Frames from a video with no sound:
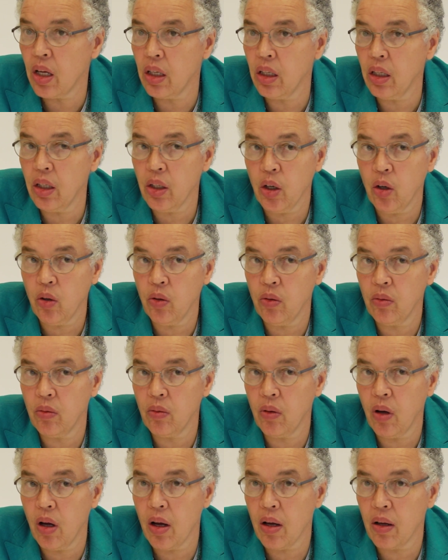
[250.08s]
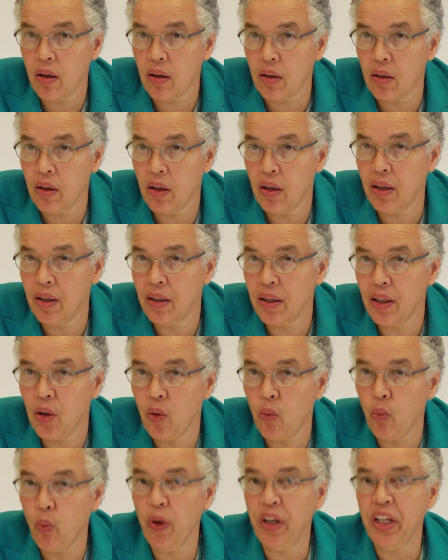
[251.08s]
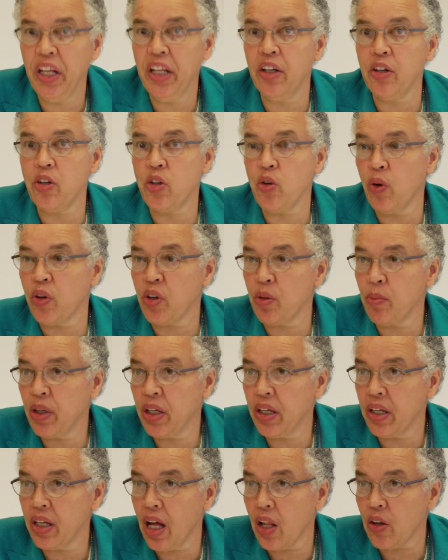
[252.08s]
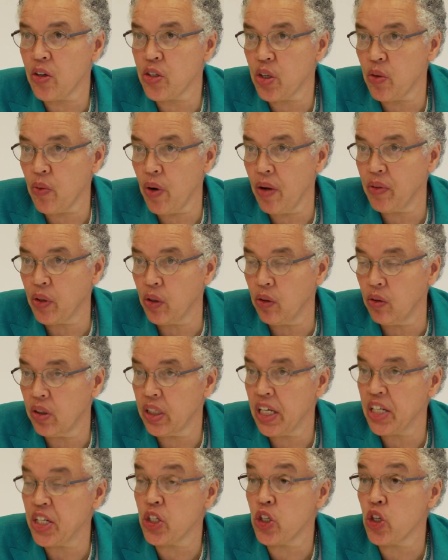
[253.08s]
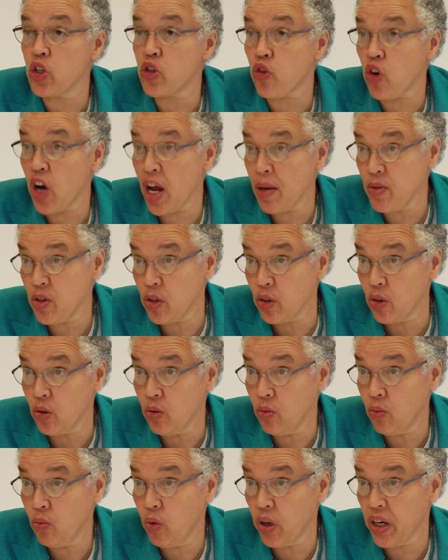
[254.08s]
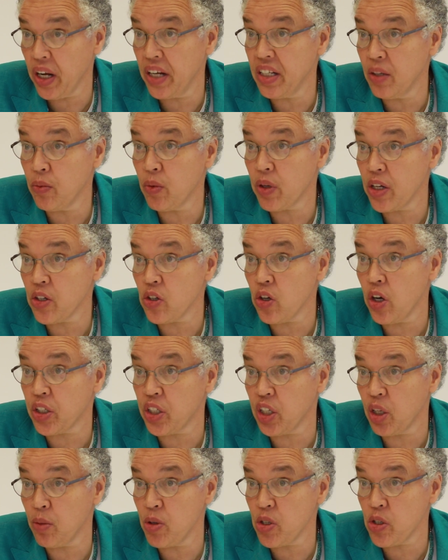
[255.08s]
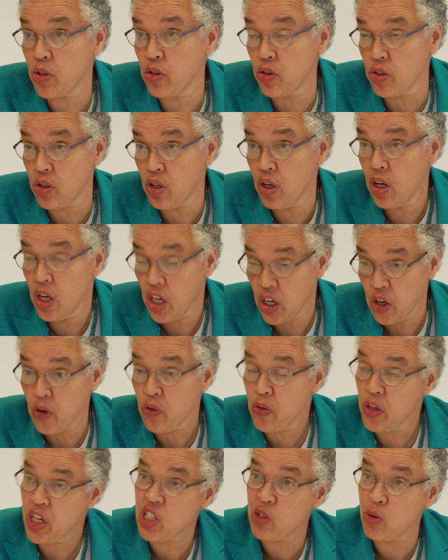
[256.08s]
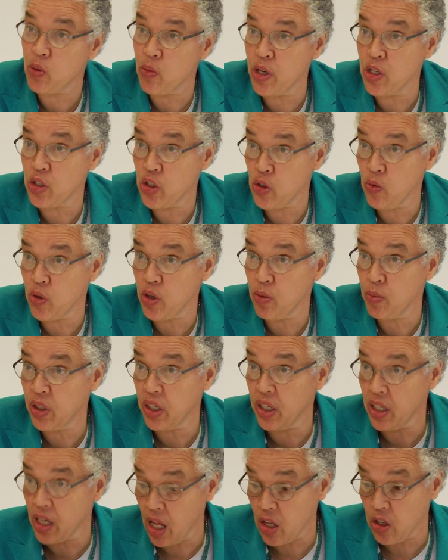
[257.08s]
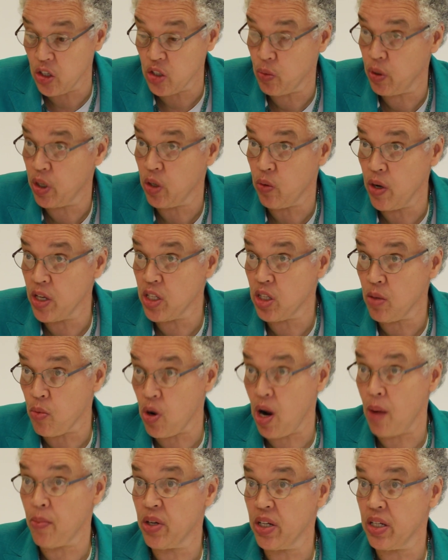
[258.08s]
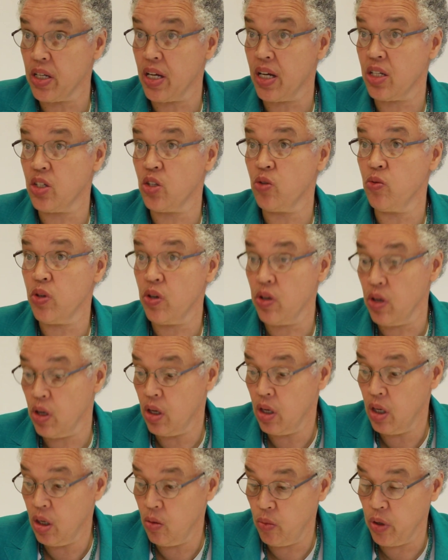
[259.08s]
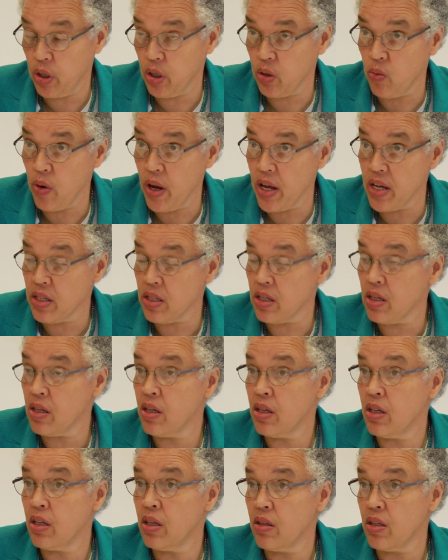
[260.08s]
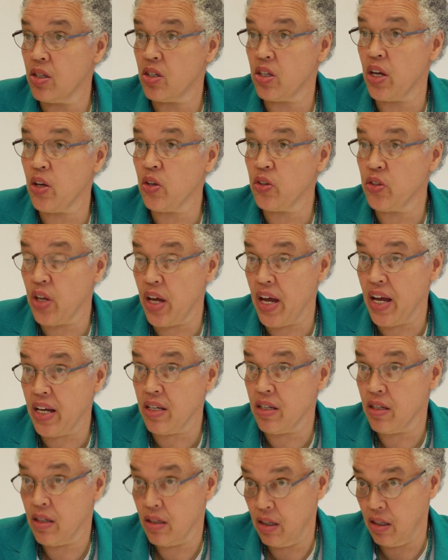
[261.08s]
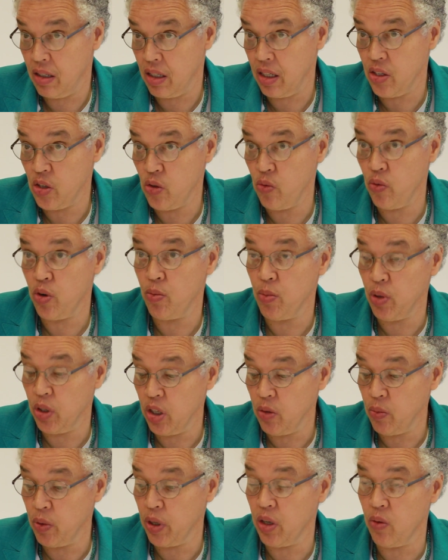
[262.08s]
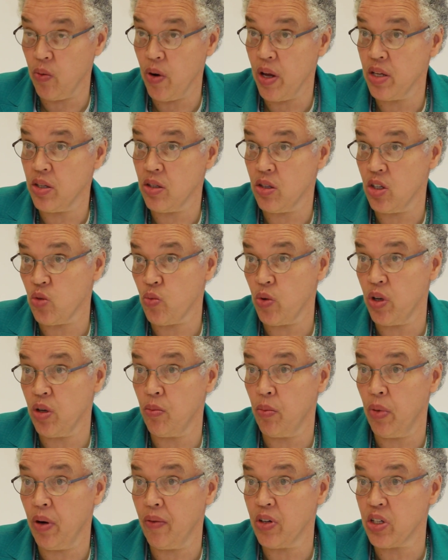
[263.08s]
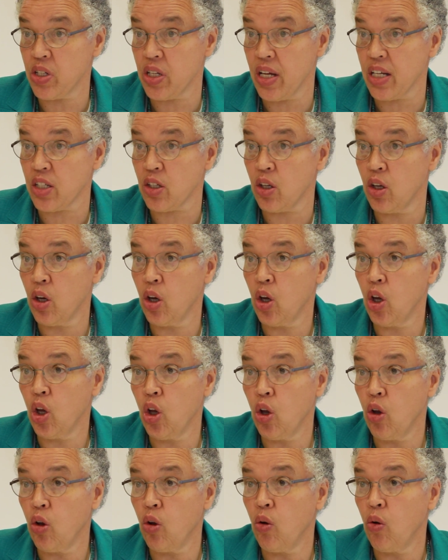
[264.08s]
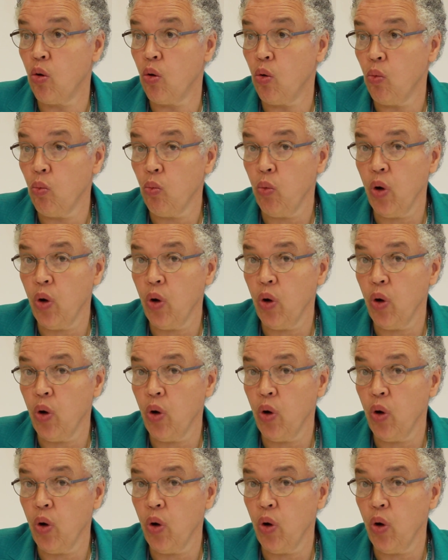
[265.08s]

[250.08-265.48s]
You know, we needed $200 million in revenue. I just described to you what I did when I talked to commissioners. Here are things that would raise $200 million. We could raise the property tax $200. We could raise the sales tax and get $200 million. We could raise the school. So that was the only option, even now, that's...